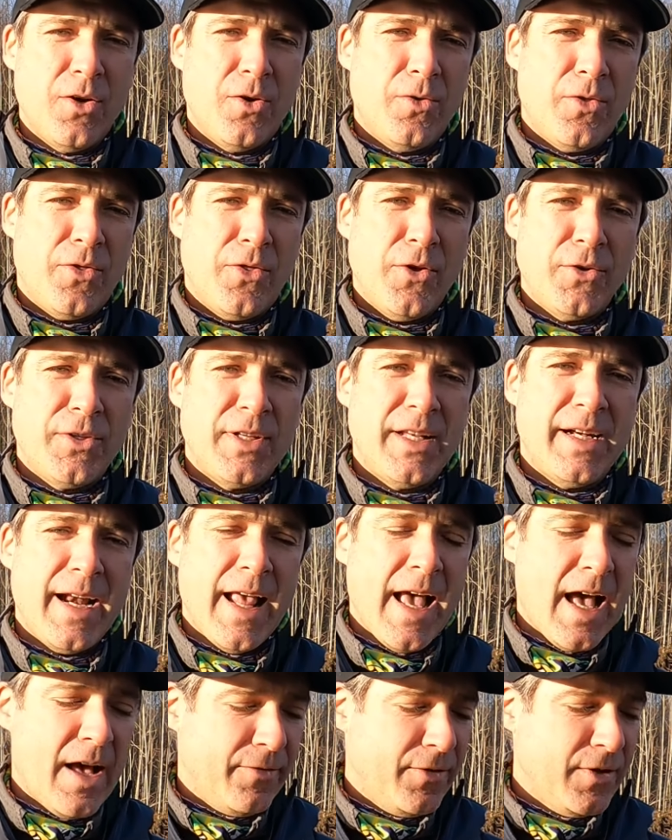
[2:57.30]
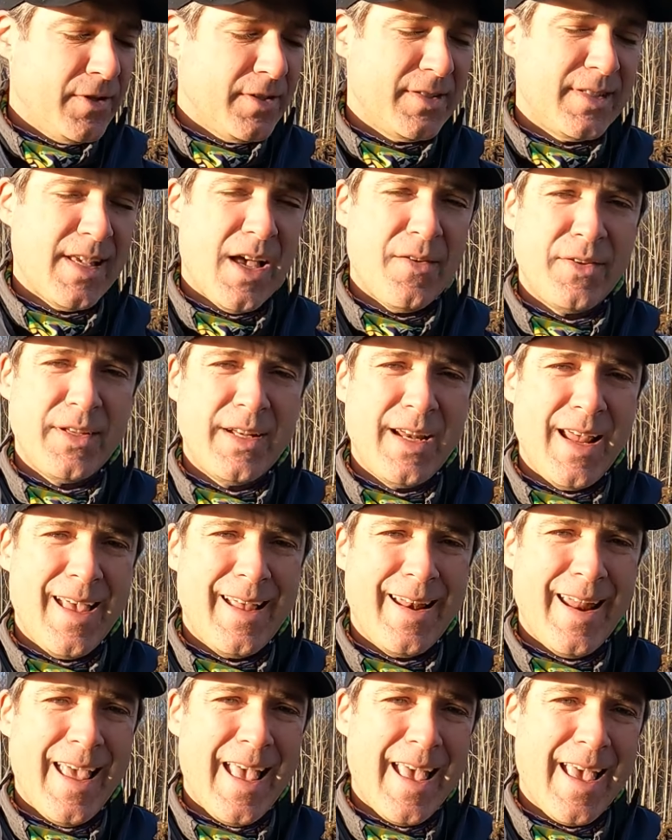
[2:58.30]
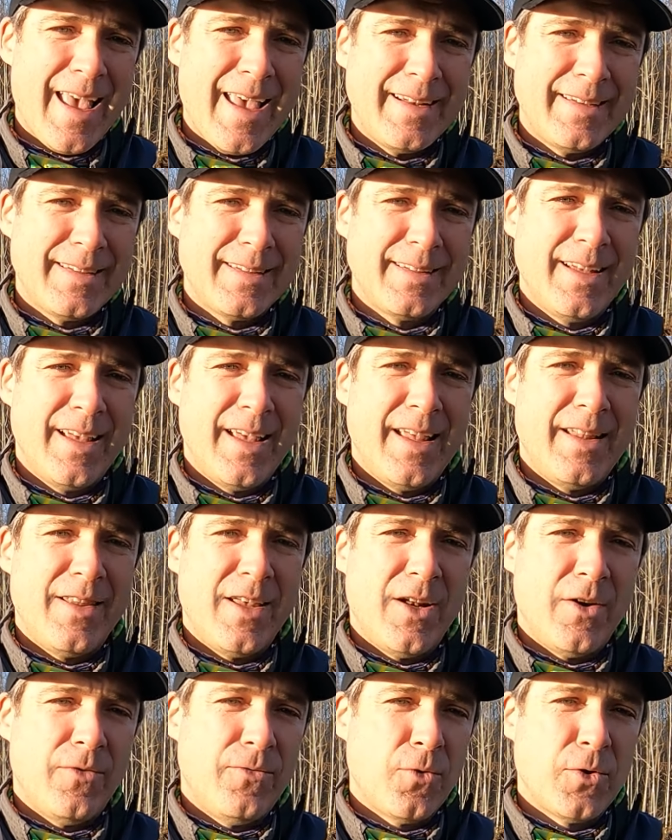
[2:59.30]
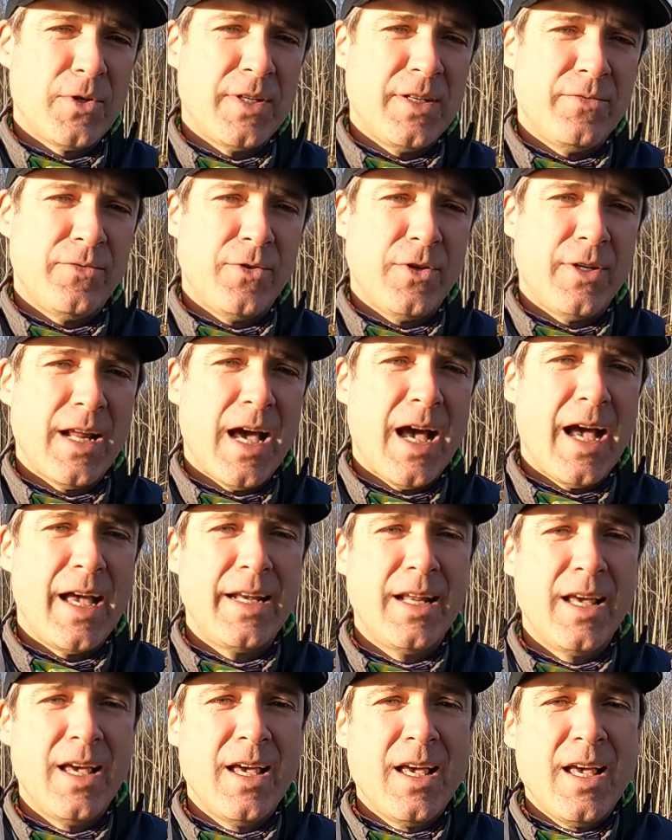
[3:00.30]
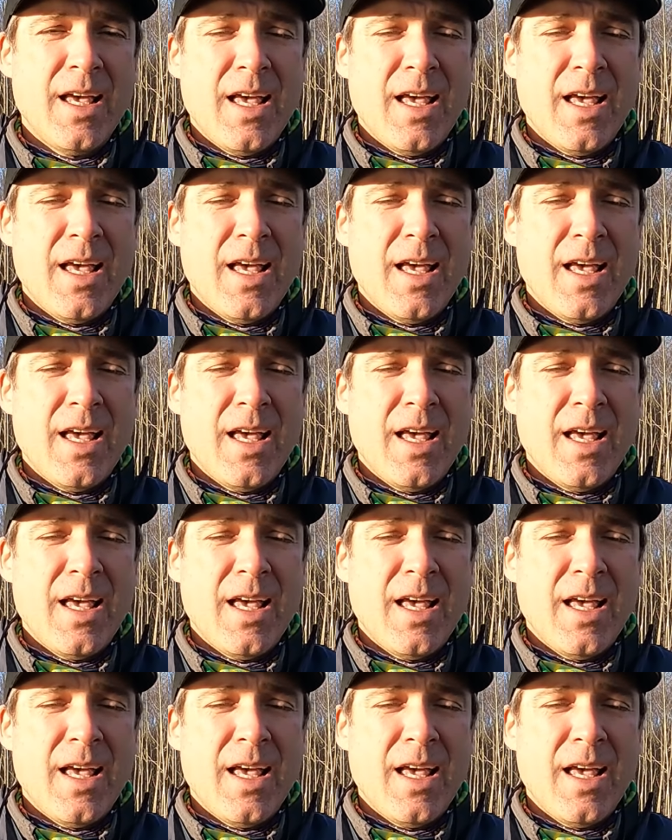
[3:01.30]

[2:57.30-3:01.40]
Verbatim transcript: So thirteen and a half foot seven and eight, and then a fourteen foot nine.